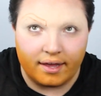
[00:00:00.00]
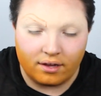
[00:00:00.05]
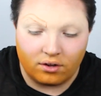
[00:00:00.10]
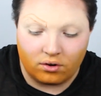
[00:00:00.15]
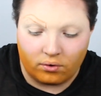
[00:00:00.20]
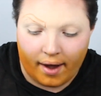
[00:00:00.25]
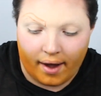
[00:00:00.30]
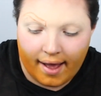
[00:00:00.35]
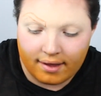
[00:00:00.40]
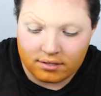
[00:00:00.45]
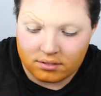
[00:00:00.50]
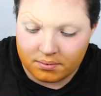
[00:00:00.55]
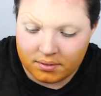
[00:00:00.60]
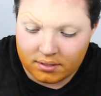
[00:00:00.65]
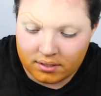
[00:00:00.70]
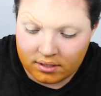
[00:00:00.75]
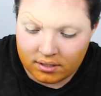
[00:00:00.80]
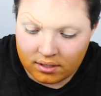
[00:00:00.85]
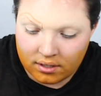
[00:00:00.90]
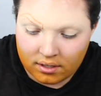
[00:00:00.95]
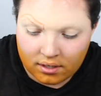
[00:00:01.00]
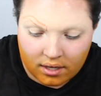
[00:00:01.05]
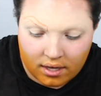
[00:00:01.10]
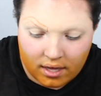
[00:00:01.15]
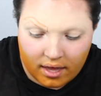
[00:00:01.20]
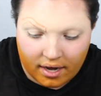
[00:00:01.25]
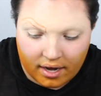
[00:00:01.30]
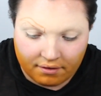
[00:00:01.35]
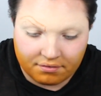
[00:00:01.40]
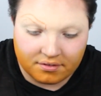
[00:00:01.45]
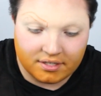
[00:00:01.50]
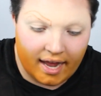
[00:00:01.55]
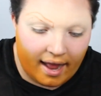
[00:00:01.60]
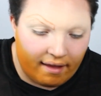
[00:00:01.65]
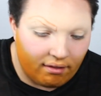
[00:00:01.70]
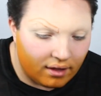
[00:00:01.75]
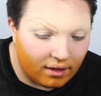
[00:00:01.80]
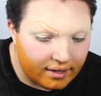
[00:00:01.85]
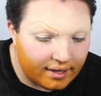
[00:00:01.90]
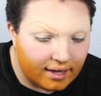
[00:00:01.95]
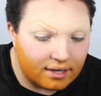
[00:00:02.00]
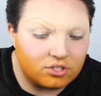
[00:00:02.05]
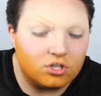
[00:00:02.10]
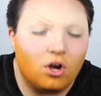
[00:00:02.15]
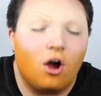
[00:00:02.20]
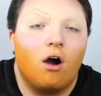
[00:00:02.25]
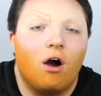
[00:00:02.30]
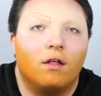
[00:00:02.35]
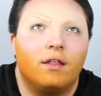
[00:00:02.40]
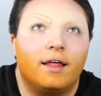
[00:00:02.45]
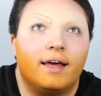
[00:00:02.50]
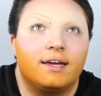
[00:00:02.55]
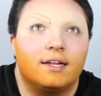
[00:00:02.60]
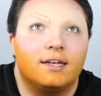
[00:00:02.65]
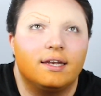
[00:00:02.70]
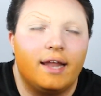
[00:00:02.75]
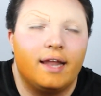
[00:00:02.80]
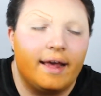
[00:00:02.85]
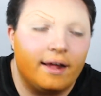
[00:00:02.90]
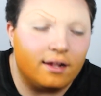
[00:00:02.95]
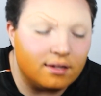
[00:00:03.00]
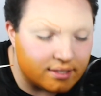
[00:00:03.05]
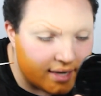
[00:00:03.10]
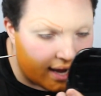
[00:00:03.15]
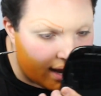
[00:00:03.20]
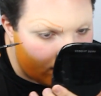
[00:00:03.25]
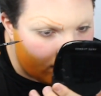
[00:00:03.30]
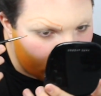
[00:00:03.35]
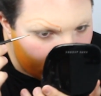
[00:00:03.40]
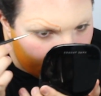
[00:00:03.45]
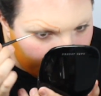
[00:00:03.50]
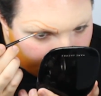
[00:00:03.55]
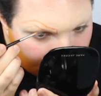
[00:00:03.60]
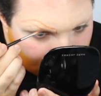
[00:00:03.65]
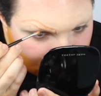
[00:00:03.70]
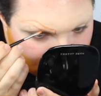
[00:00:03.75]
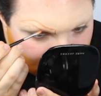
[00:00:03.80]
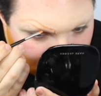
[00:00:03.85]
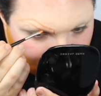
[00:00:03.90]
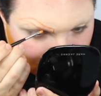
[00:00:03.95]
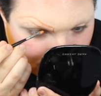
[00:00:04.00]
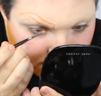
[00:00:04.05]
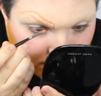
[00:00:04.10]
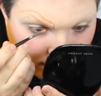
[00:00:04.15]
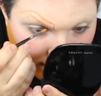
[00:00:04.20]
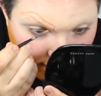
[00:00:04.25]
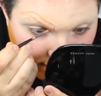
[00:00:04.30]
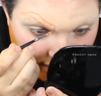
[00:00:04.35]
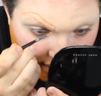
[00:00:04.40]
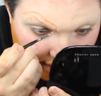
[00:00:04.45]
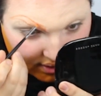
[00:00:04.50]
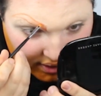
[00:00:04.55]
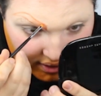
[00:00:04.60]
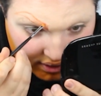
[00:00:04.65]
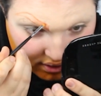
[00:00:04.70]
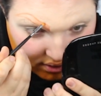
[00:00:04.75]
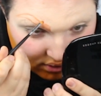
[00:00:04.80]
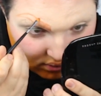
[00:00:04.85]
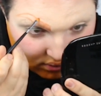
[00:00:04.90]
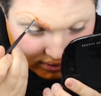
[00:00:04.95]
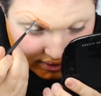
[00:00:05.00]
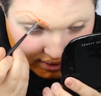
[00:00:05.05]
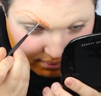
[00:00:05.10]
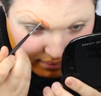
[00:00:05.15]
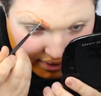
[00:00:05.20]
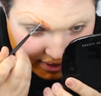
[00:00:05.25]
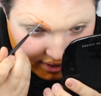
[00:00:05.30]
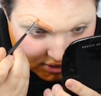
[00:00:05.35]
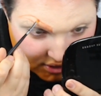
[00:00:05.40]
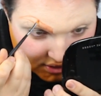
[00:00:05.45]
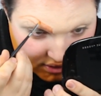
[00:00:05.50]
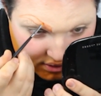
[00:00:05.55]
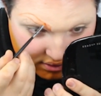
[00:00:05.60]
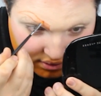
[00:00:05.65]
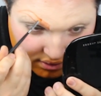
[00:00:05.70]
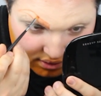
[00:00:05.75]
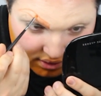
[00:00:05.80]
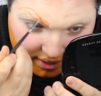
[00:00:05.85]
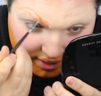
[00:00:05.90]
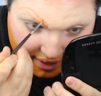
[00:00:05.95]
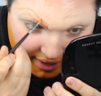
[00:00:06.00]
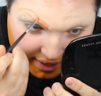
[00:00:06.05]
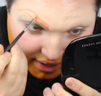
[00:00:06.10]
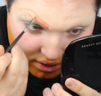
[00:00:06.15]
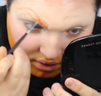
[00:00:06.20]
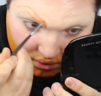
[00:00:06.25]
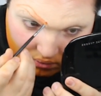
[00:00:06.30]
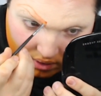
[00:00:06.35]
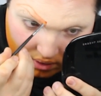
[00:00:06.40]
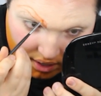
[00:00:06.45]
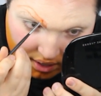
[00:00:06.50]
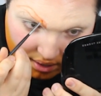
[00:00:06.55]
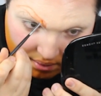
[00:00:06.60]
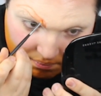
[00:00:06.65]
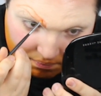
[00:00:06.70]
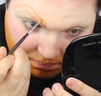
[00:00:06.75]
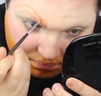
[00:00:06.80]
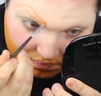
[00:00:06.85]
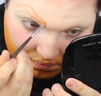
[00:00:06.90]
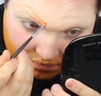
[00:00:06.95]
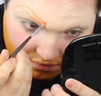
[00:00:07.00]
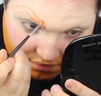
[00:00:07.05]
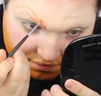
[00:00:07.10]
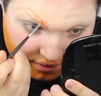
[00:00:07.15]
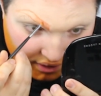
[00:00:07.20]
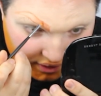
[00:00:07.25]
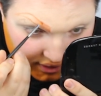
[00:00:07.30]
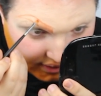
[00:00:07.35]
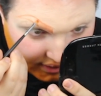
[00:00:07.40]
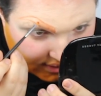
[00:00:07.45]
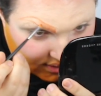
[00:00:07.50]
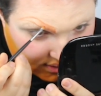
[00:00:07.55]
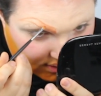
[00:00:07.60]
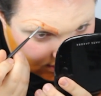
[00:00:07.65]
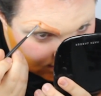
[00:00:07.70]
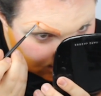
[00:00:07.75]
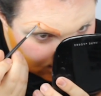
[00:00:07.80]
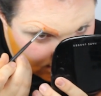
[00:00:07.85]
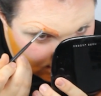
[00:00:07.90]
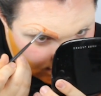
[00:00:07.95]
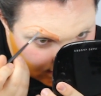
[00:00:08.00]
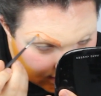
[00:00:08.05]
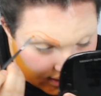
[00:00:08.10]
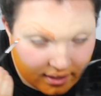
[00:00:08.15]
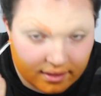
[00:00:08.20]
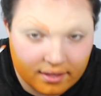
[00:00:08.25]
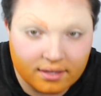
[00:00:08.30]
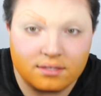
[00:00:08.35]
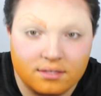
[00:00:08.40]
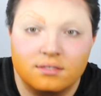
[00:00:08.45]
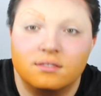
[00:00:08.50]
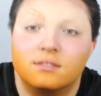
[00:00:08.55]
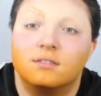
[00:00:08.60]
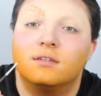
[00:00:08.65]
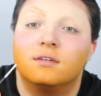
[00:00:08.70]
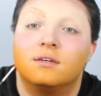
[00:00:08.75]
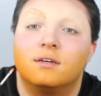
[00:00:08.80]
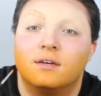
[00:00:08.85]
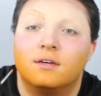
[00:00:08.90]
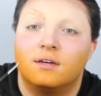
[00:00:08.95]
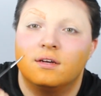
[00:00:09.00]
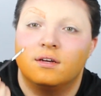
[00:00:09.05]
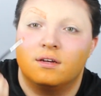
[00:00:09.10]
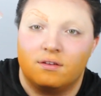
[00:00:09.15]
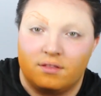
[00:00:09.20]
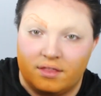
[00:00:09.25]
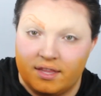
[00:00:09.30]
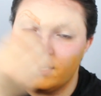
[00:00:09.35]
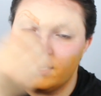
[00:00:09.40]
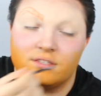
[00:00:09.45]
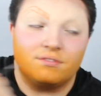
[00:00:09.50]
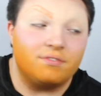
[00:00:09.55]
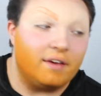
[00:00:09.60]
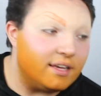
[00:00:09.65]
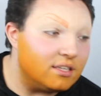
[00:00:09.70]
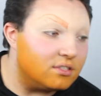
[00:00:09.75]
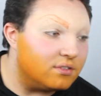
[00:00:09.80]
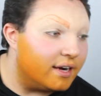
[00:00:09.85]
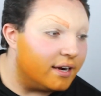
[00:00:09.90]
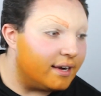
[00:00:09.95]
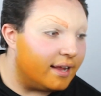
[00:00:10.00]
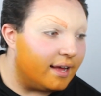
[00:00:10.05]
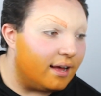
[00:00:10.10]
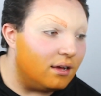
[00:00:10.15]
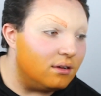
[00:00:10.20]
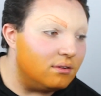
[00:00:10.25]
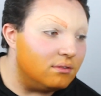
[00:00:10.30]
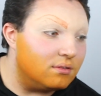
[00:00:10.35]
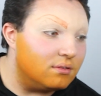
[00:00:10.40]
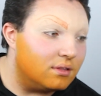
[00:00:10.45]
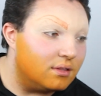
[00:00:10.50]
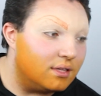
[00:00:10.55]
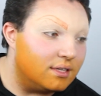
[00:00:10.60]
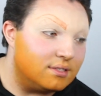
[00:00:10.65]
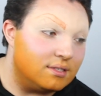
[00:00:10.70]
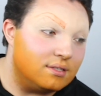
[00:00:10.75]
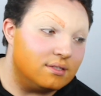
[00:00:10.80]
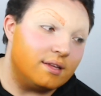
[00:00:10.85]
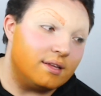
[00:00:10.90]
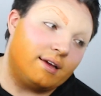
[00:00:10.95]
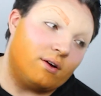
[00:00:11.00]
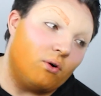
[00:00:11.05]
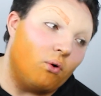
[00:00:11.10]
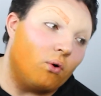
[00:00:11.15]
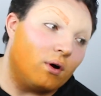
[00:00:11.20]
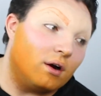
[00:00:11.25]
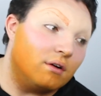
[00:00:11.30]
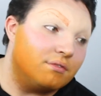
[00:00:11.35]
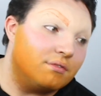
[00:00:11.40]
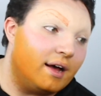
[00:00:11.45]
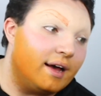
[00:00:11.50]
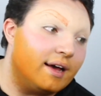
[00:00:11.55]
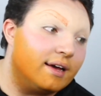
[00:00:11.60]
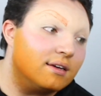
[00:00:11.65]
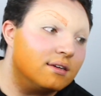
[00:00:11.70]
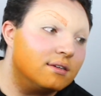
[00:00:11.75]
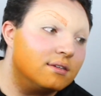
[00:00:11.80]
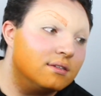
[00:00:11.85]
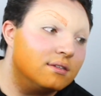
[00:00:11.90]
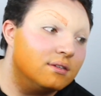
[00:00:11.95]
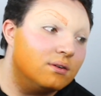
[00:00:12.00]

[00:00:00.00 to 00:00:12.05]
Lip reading: like grasped enough talent yet to like nail down like a distinct brow. Like I can only imagine how fun it is to see this face right now. This is like horrifying.